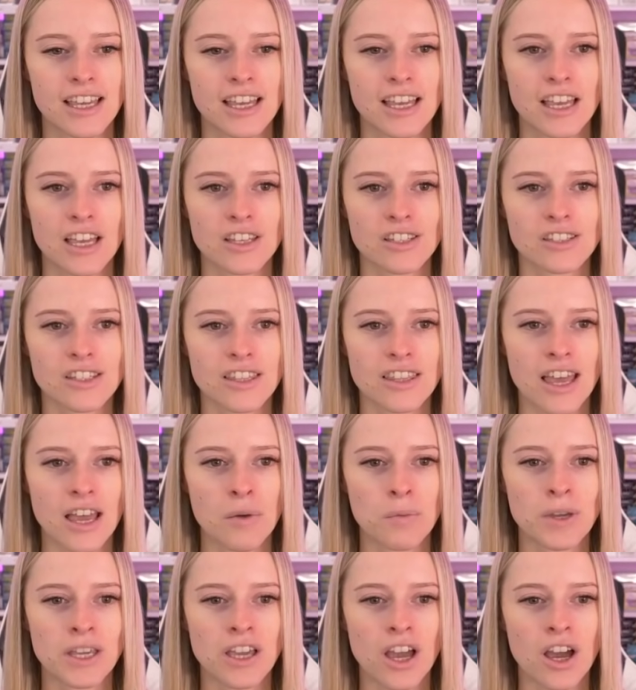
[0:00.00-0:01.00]
So there
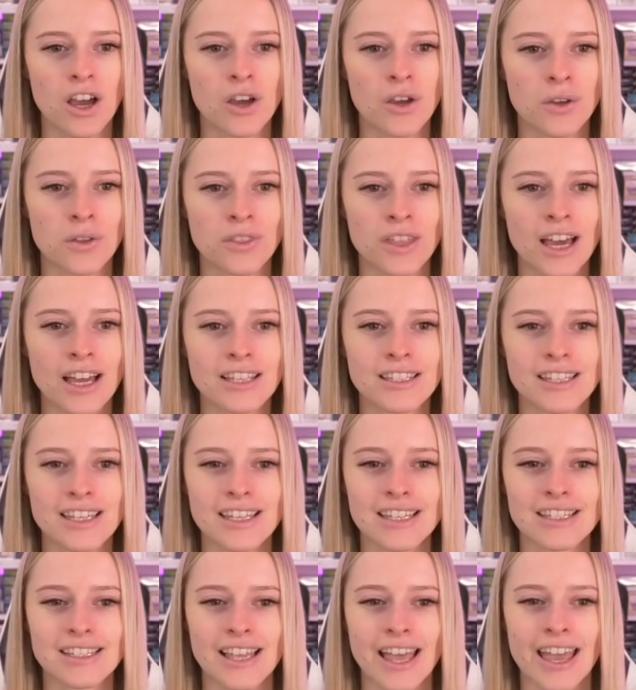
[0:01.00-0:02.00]
we go. That
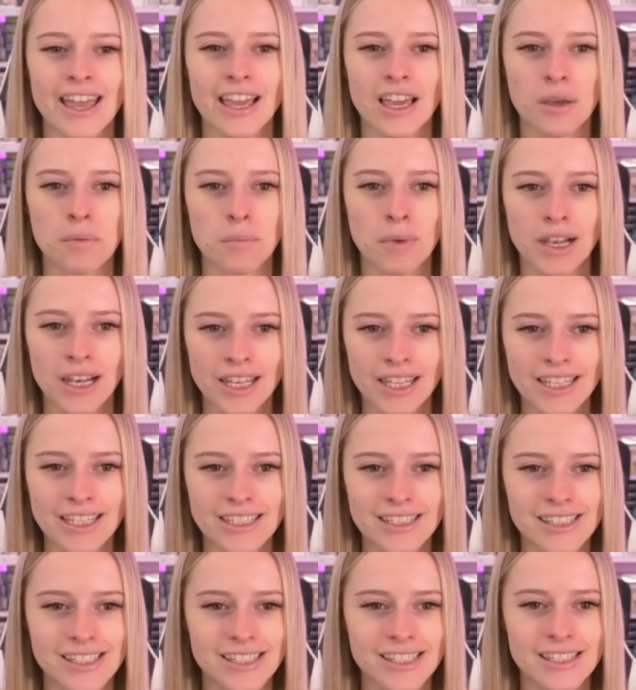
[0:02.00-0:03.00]
is a
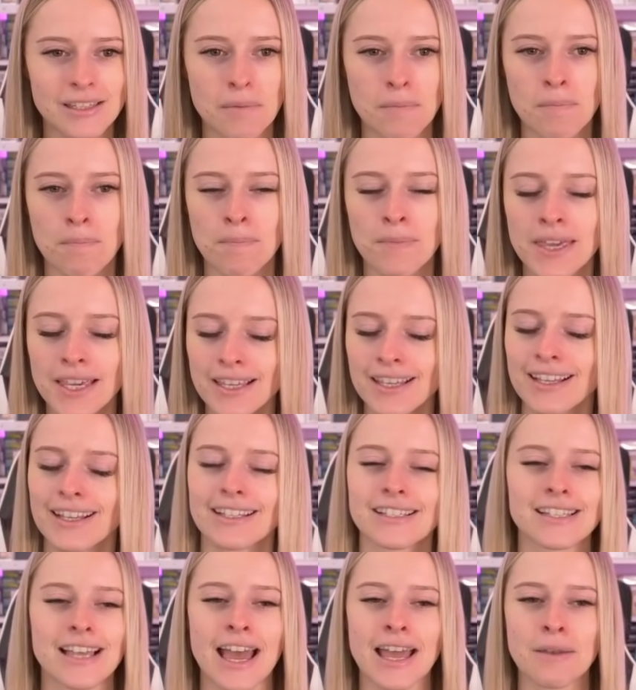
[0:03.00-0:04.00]
complete
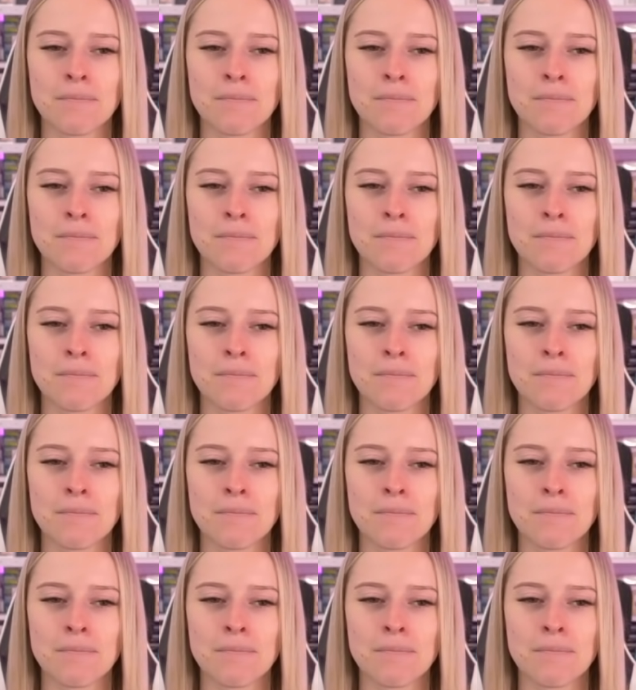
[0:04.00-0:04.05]
mix and